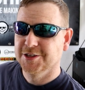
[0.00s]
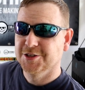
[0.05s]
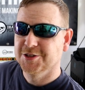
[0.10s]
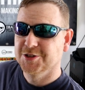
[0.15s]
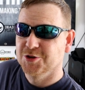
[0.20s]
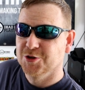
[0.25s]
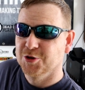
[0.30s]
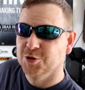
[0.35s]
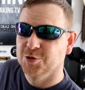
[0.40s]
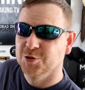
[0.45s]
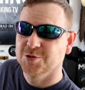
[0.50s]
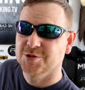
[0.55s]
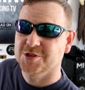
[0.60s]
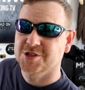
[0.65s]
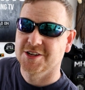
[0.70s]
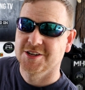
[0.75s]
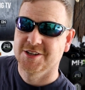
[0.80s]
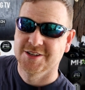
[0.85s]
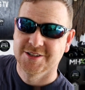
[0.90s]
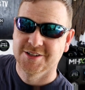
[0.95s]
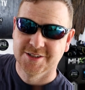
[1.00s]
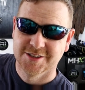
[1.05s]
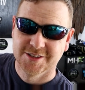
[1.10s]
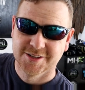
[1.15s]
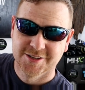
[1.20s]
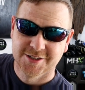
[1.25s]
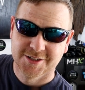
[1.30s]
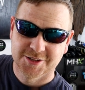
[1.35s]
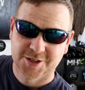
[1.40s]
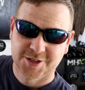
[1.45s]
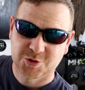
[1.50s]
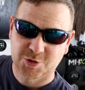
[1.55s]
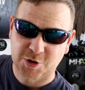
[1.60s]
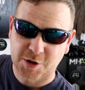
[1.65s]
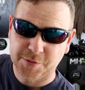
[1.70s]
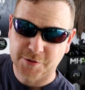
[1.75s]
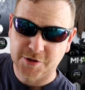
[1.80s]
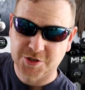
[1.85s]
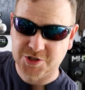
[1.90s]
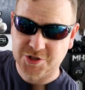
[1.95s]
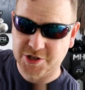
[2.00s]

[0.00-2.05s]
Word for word: than to use the triple